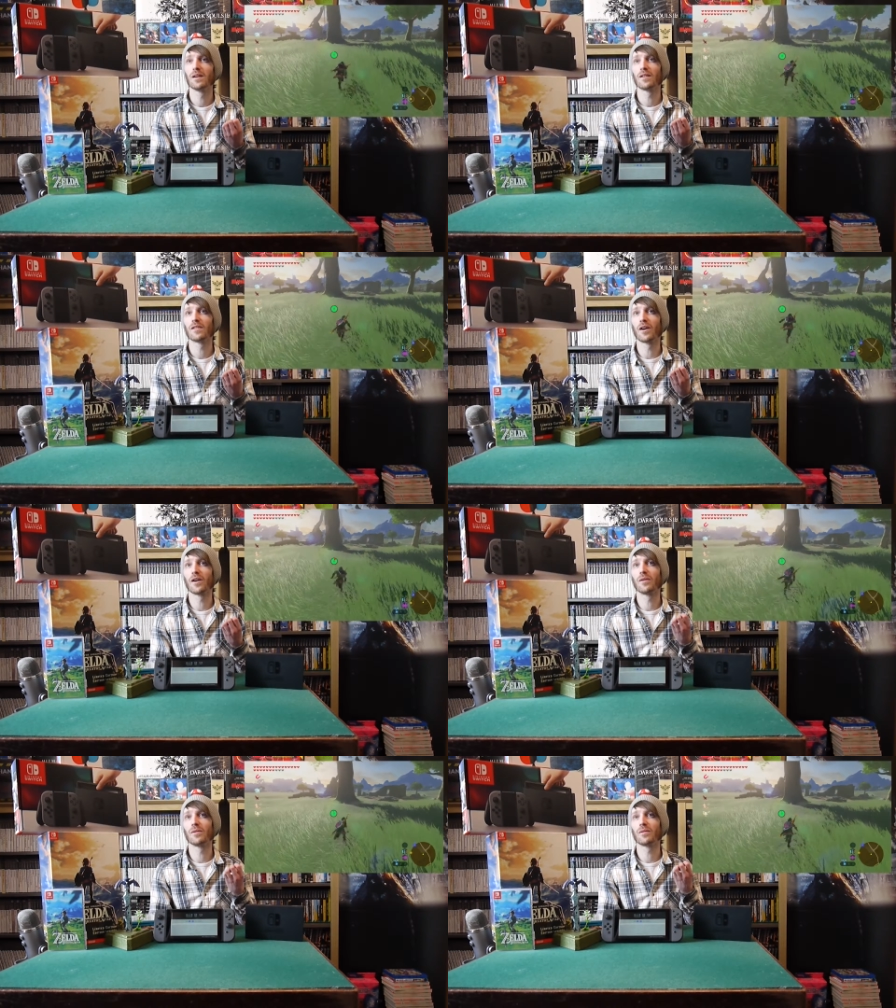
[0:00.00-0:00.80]

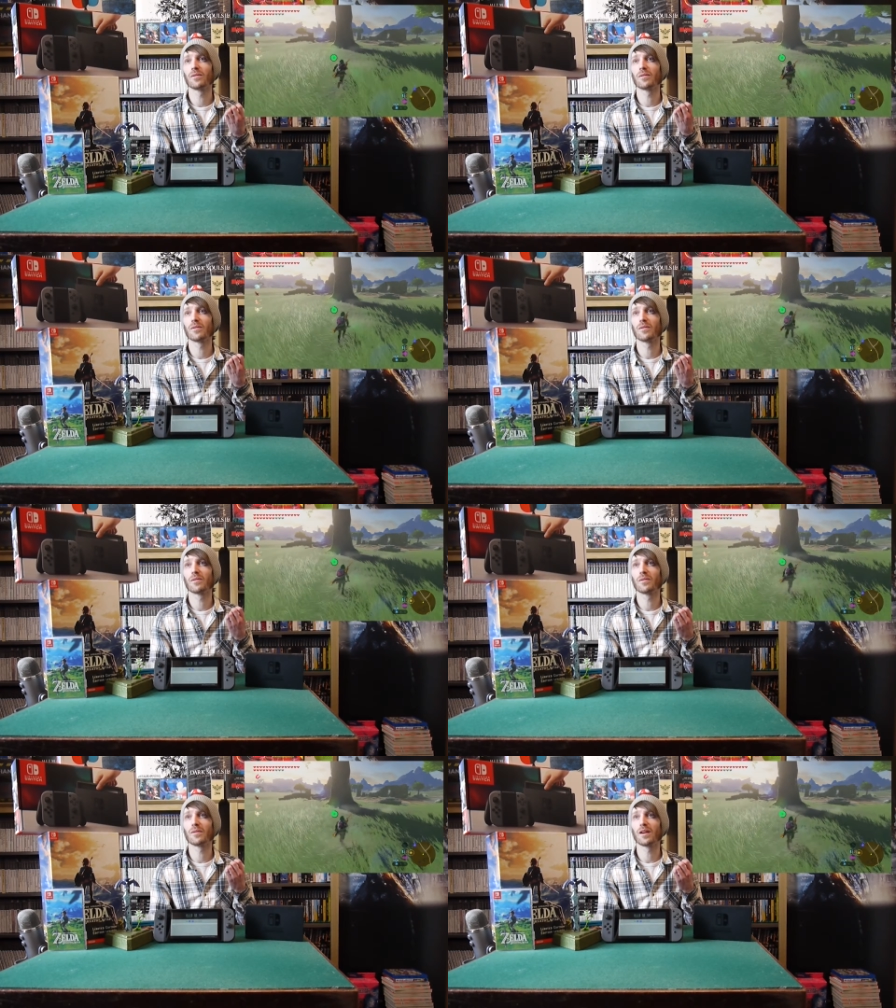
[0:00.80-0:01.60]
So
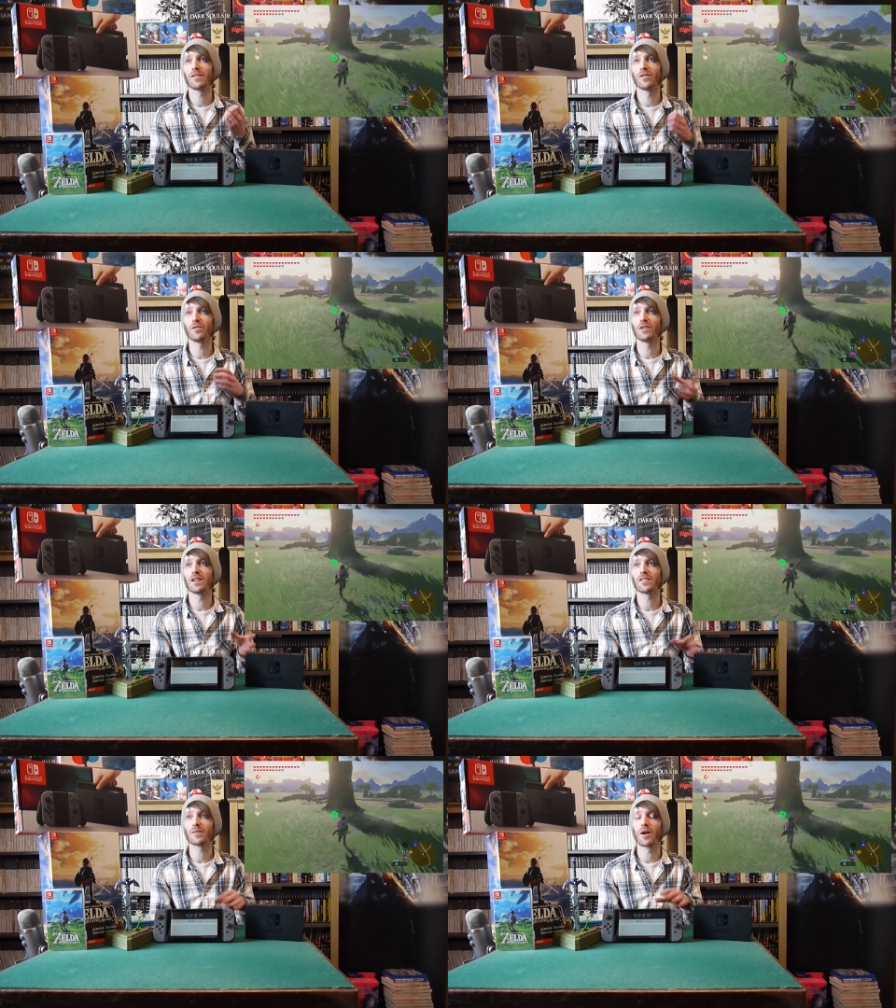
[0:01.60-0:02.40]
it's not
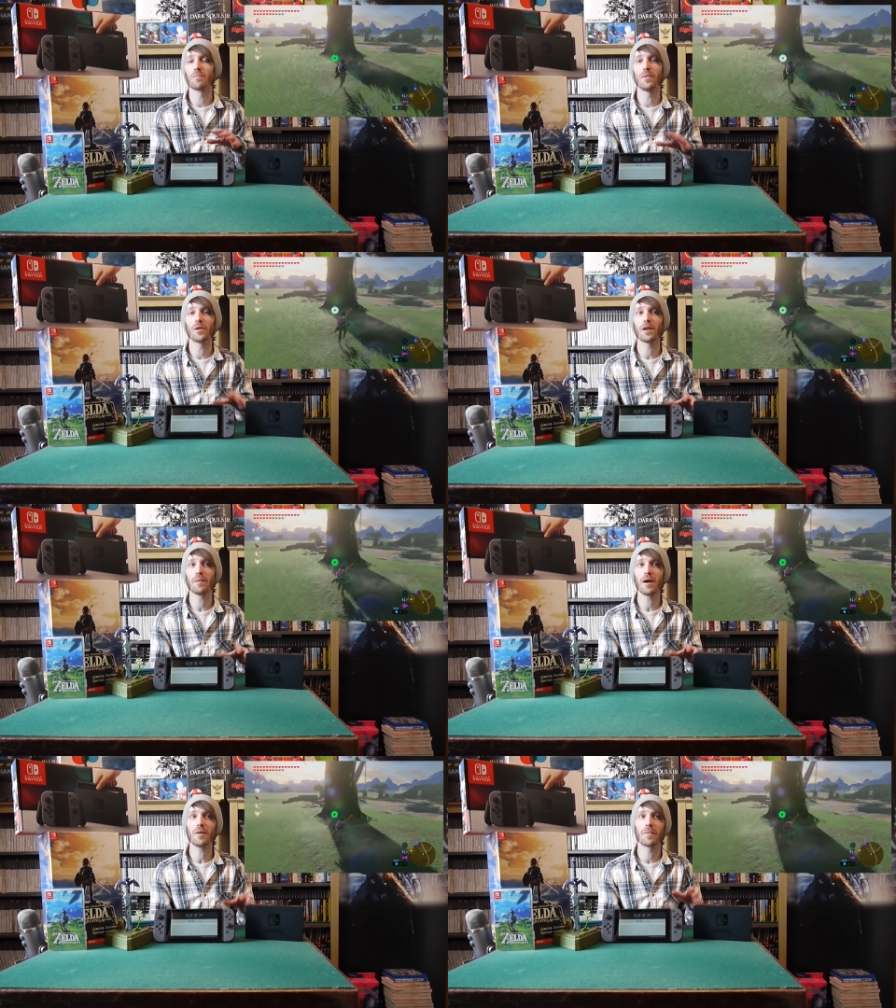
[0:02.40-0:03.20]
really something I'm bothered
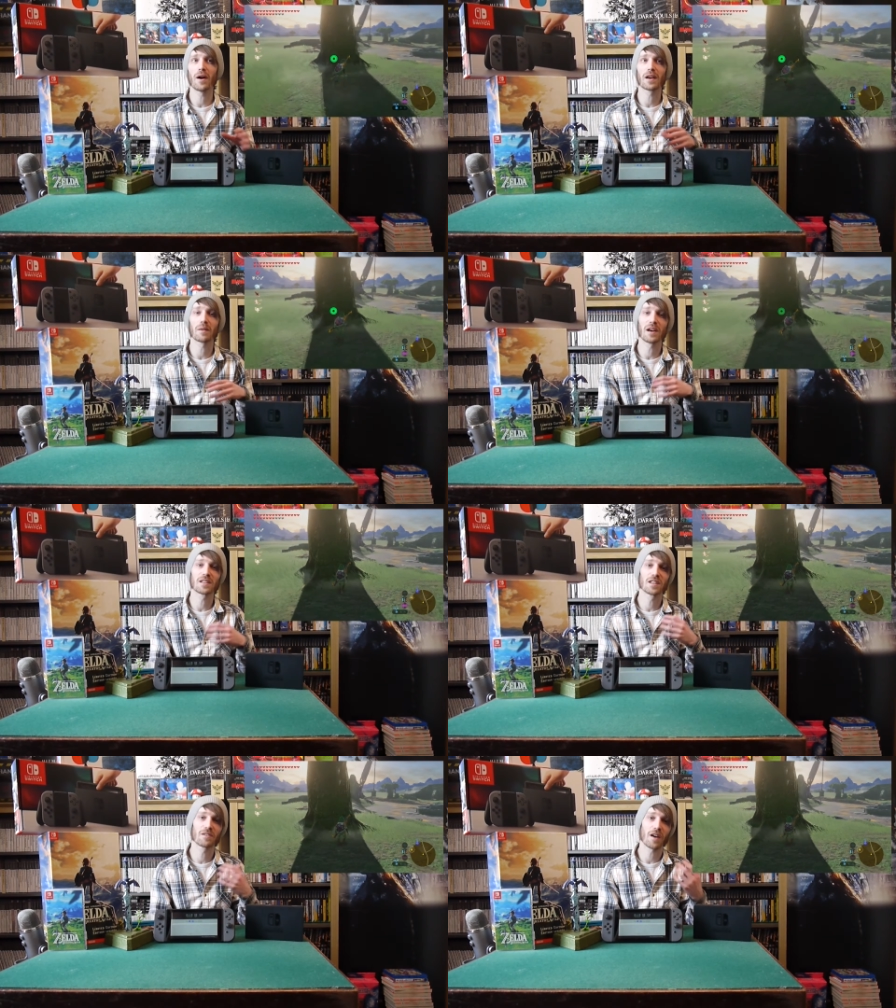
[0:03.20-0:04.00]
about, but I can
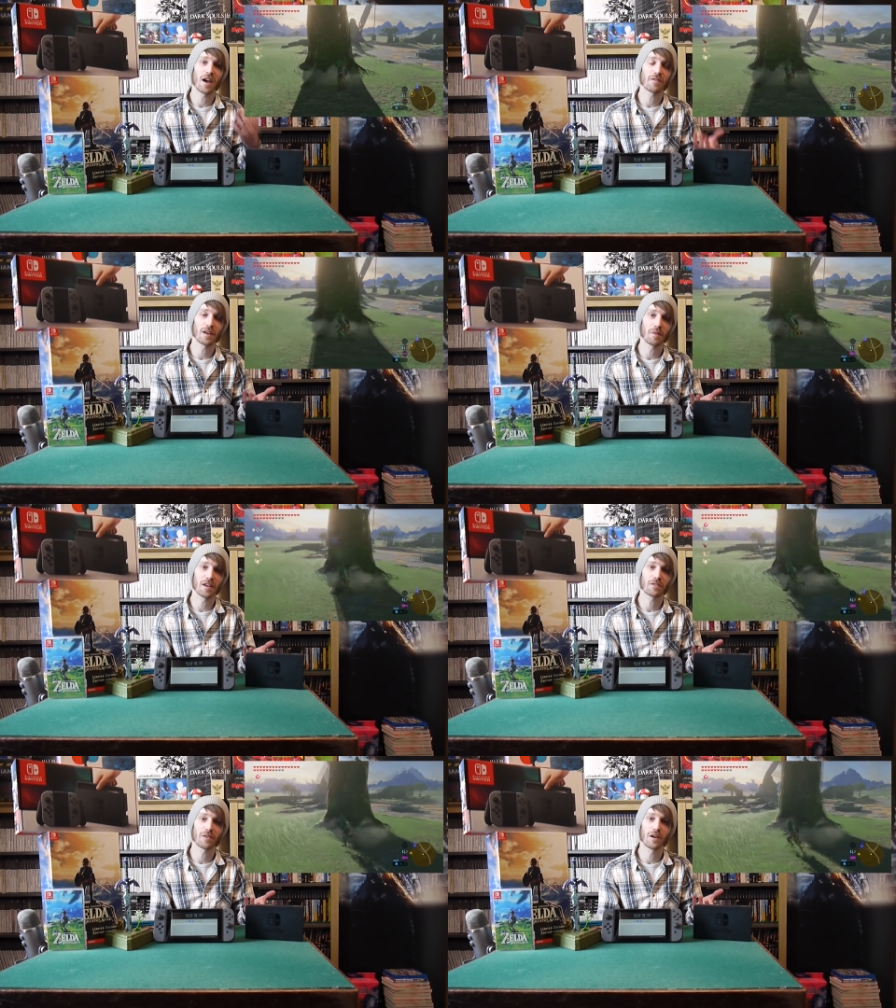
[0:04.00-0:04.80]
imagine if I have any
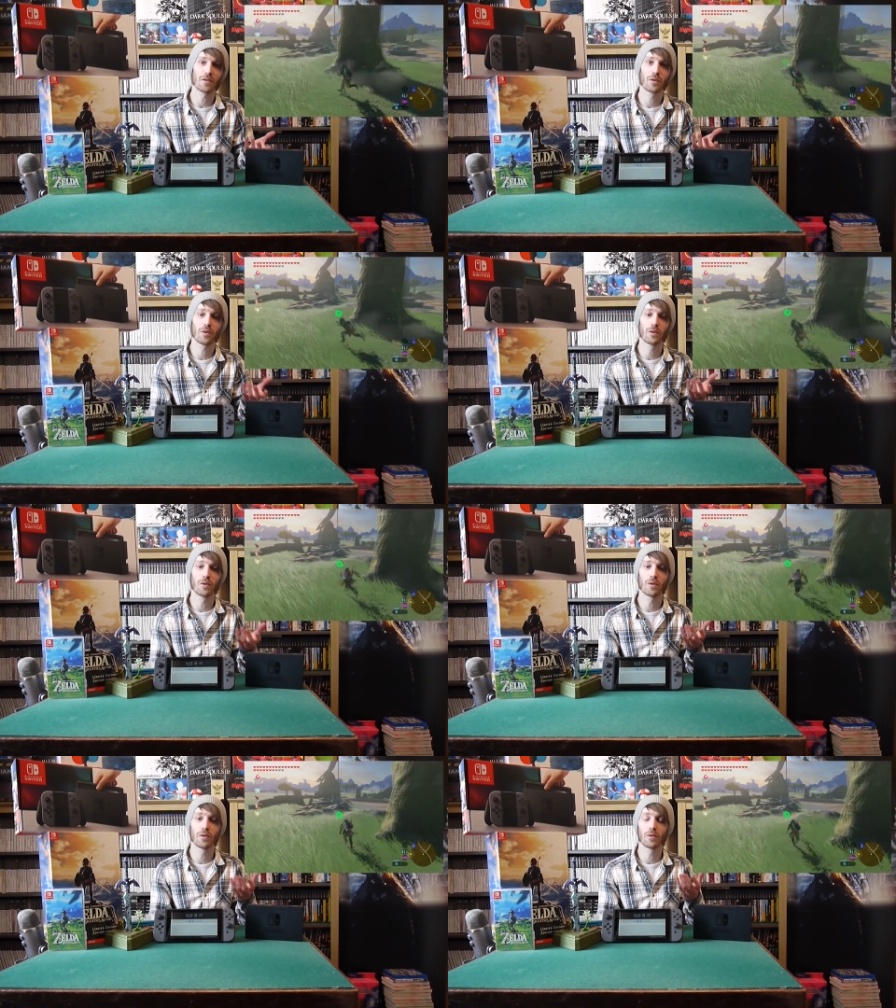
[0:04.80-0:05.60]
mates around
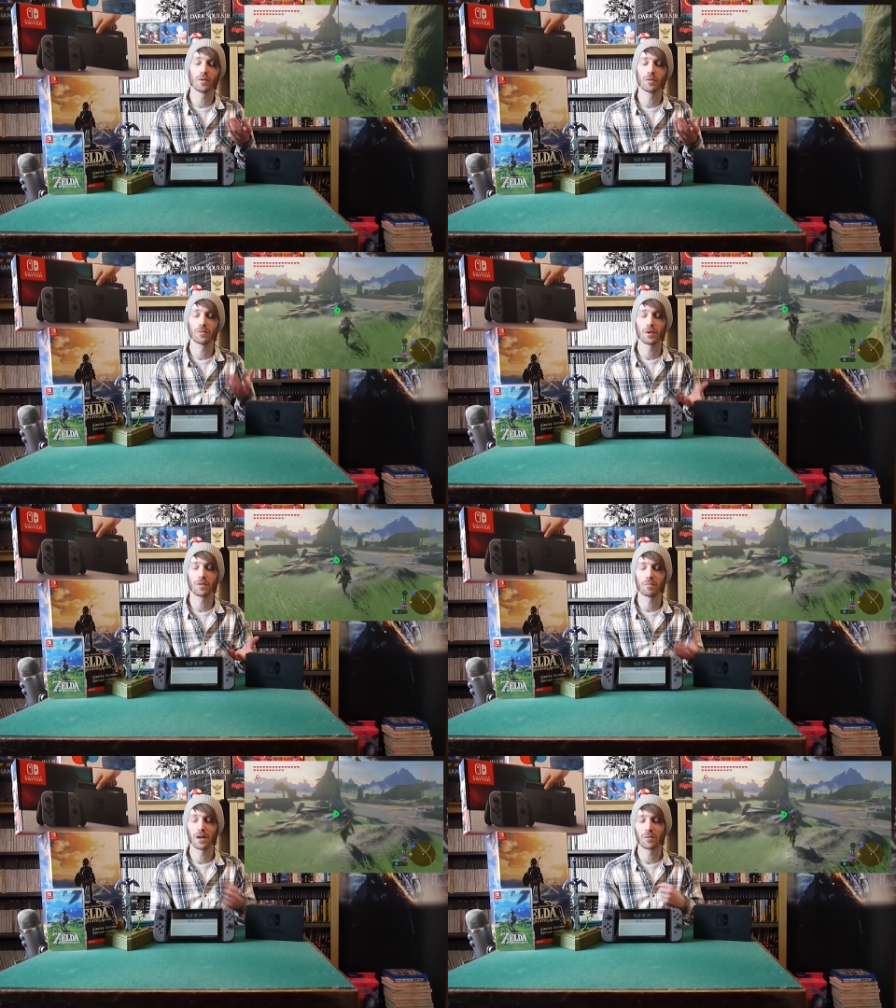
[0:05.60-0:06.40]
or
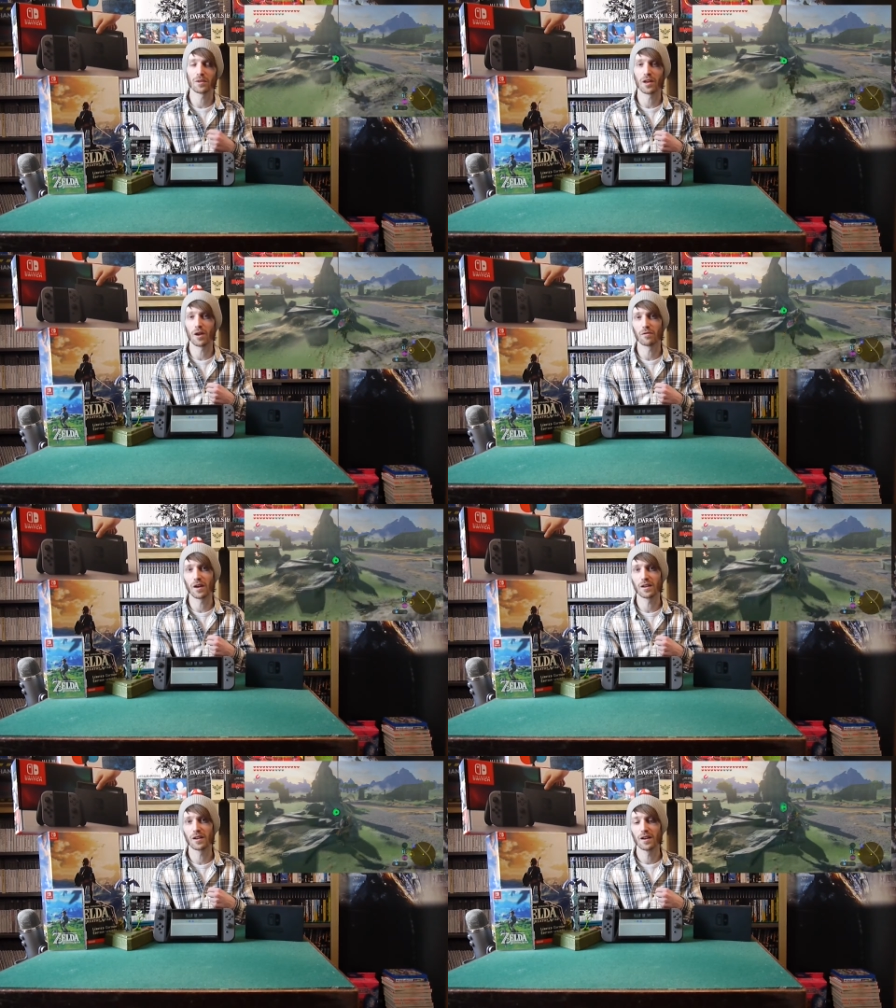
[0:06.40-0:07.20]
with playing with the
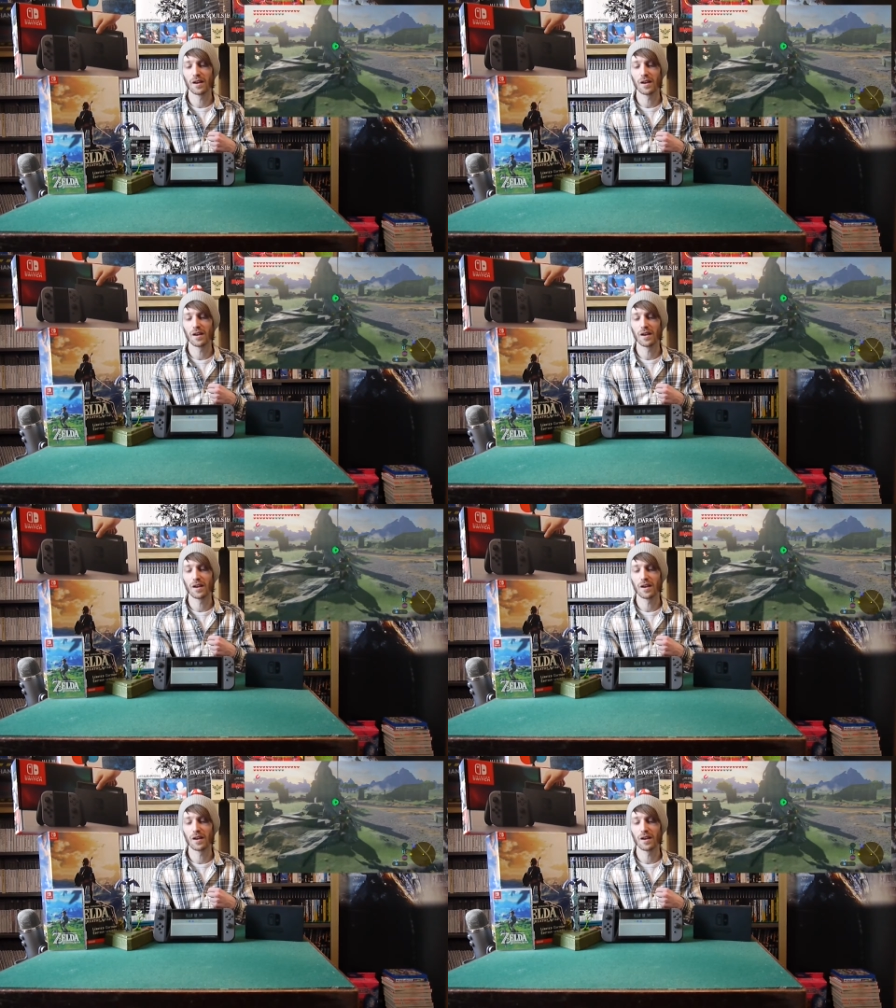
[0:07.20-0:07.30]
girlfriend,